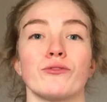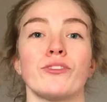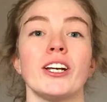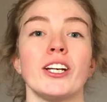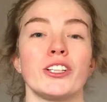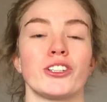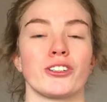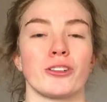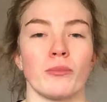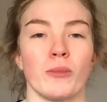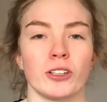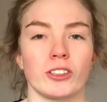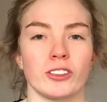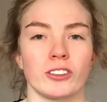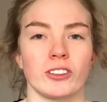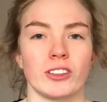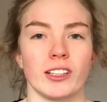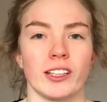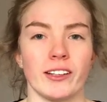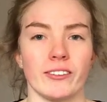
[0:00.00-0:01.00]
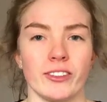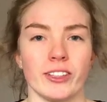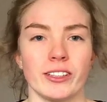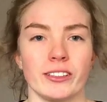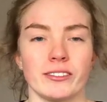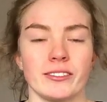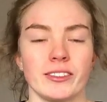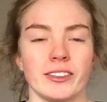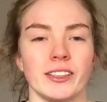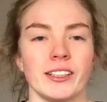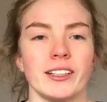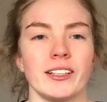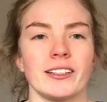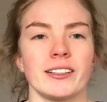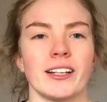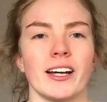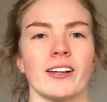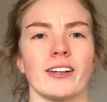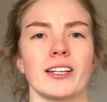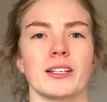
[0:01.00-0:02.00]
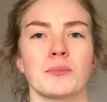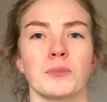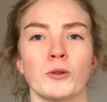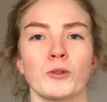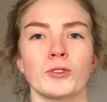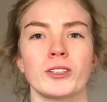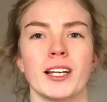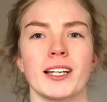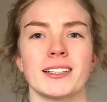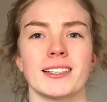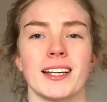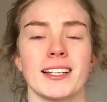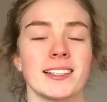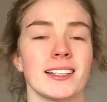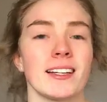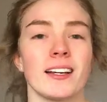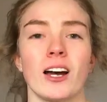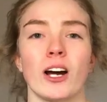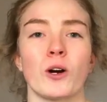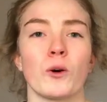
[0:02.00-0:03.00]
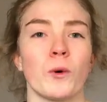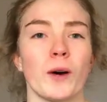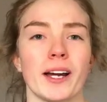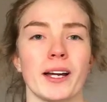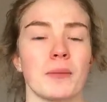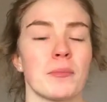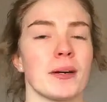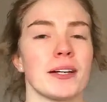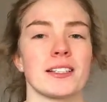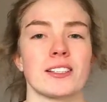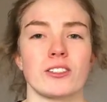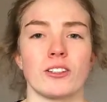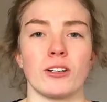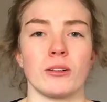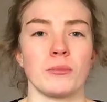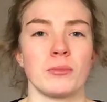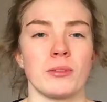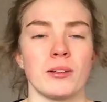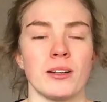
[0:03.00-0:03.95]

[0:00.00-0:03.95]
reach your muscles and liver. Now, this process isn't a quick pit stop.